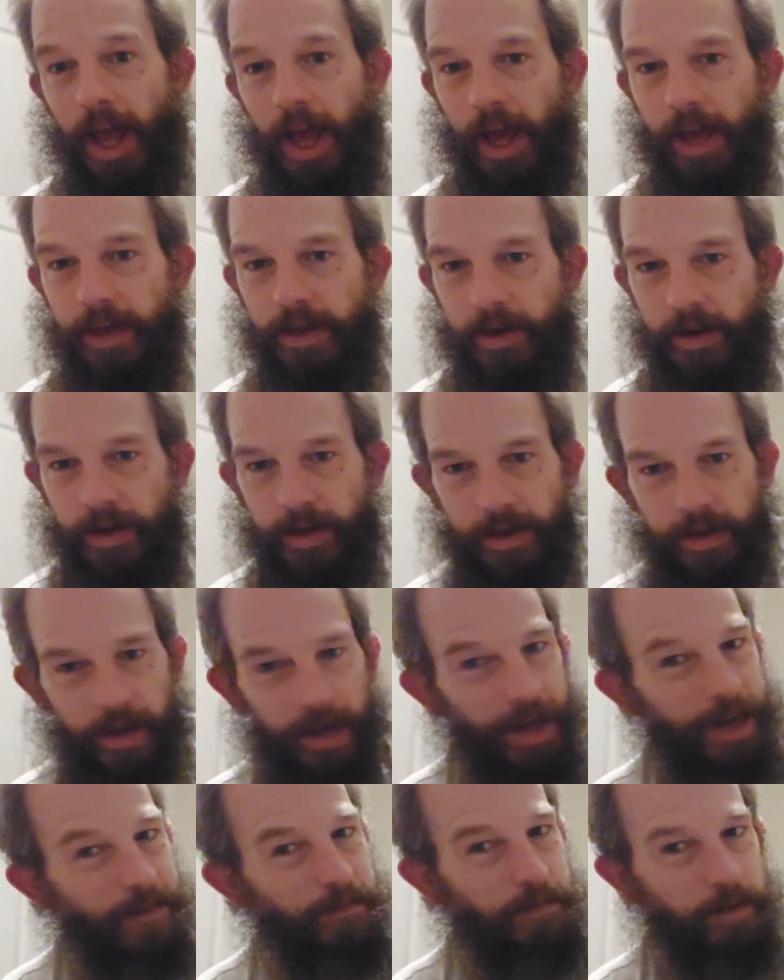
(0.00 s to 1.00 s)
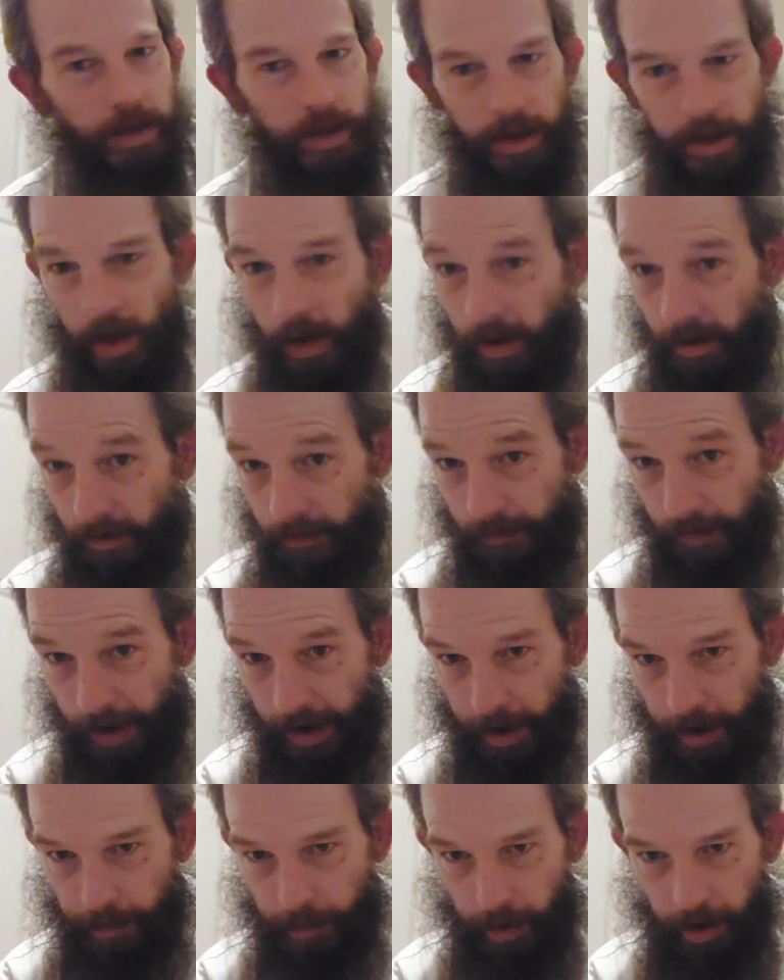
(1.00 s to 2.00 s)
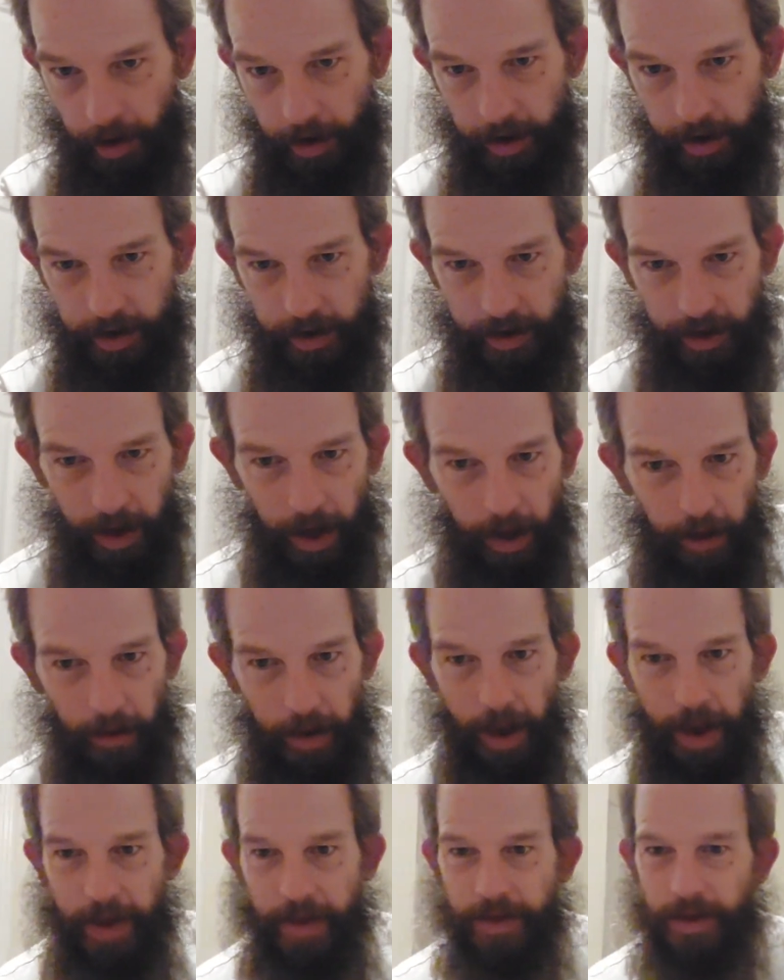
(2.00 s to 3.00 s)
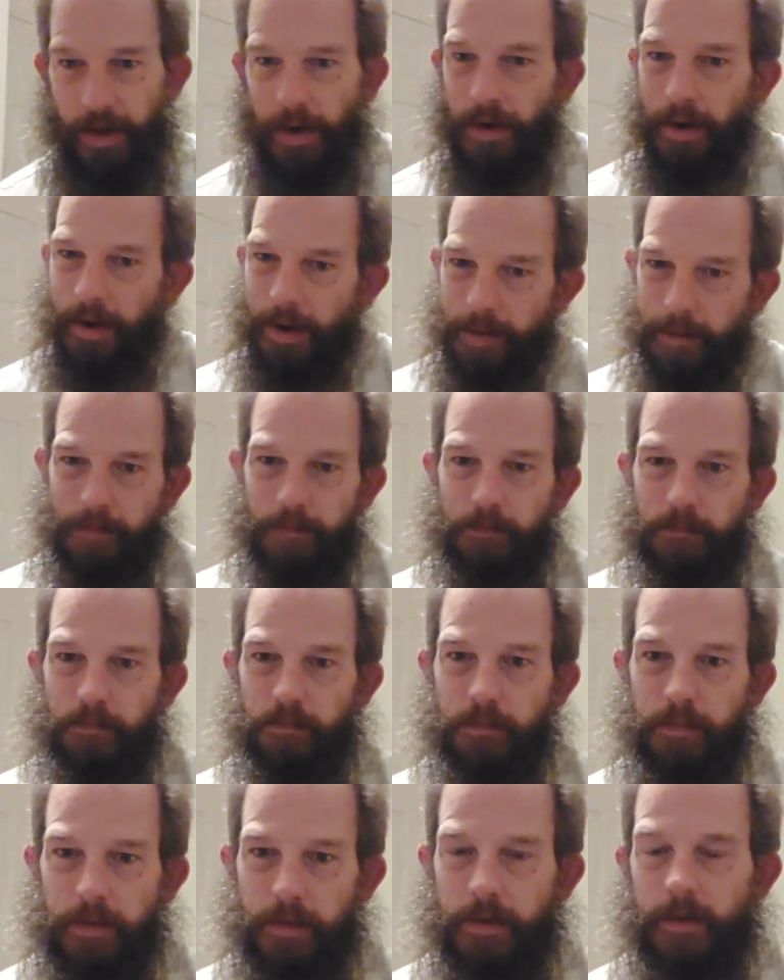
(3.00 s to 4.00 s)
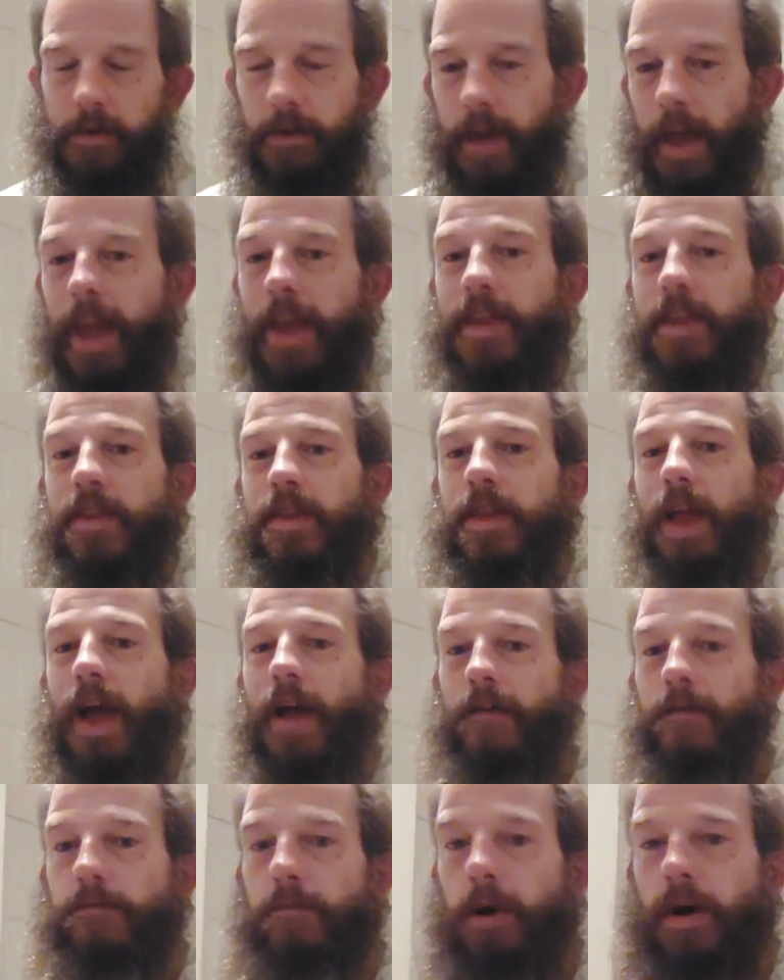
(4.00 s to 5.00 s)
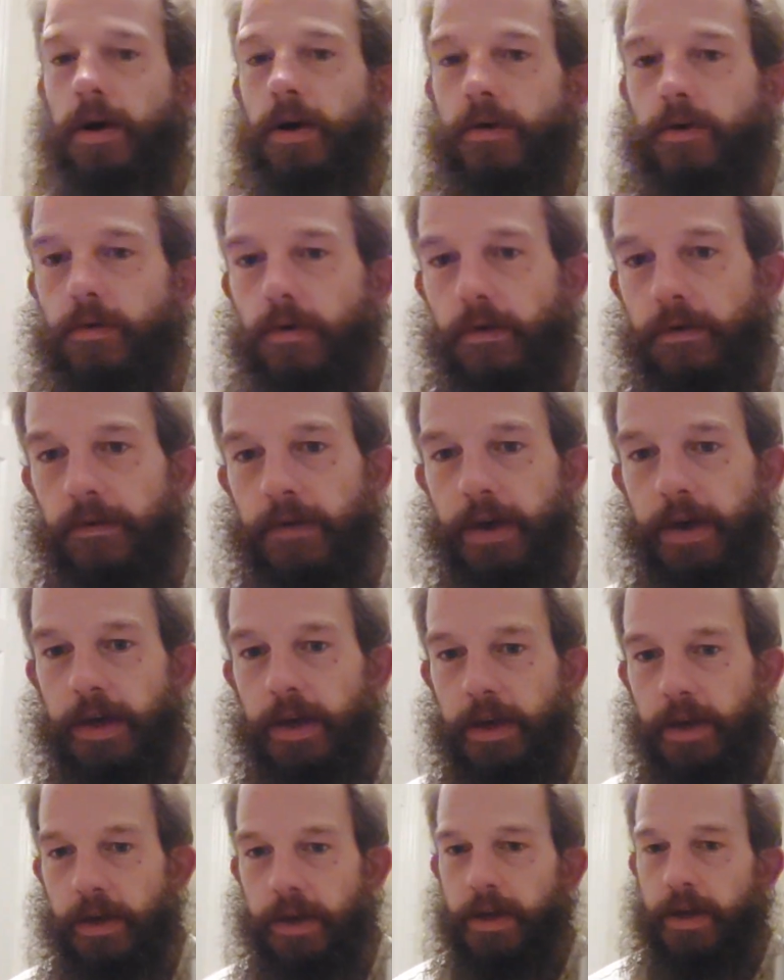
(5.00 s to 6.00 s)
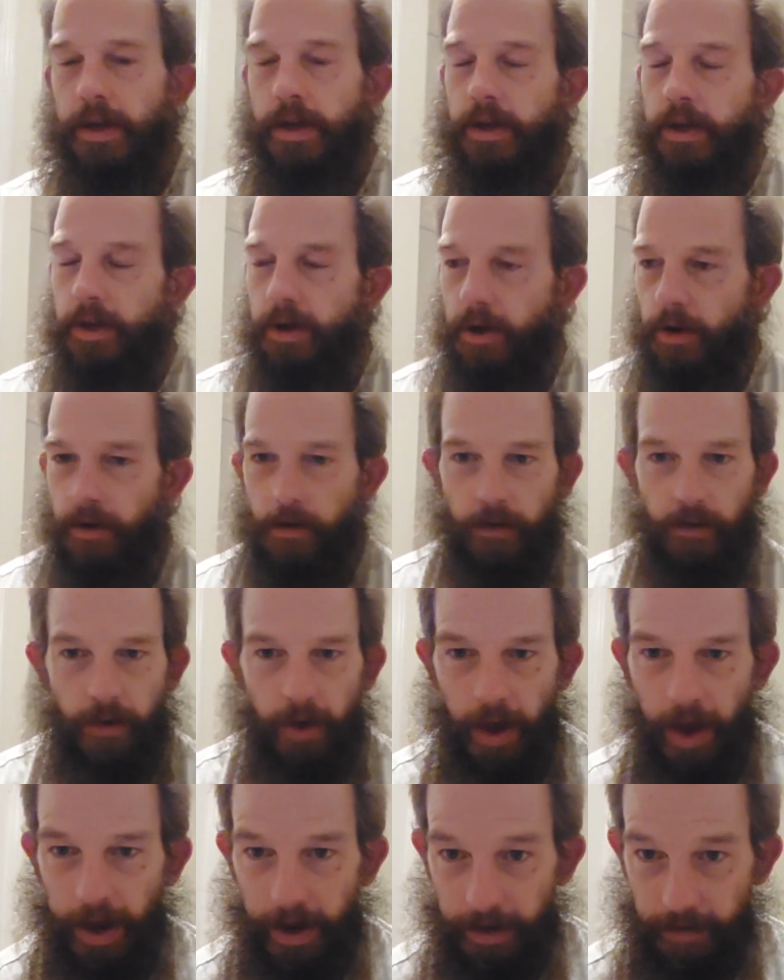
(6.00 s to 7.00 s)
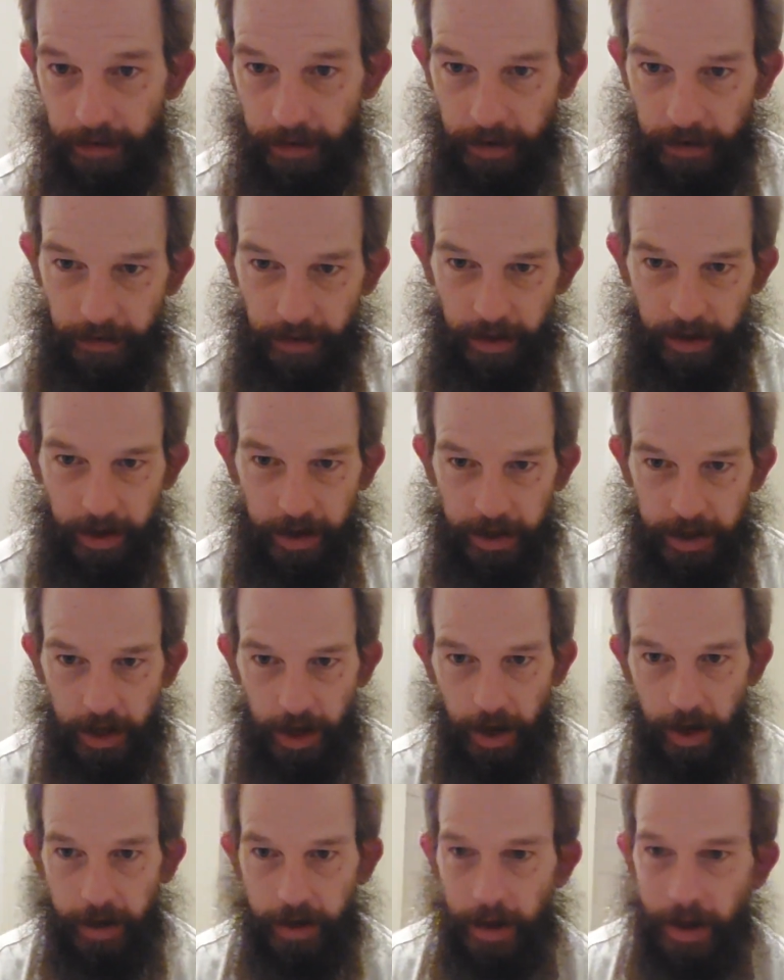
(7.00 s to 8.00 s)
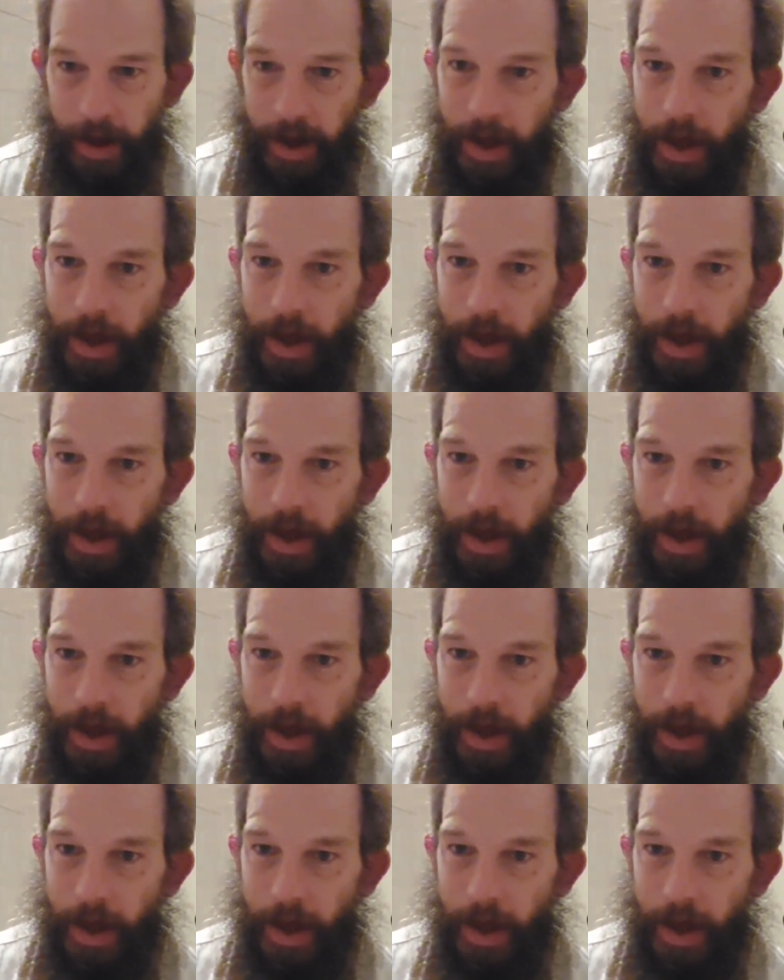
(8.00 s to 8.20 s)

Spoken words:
As you can see, not a thick book, so it's not a in-depth biography or anything of the such kind.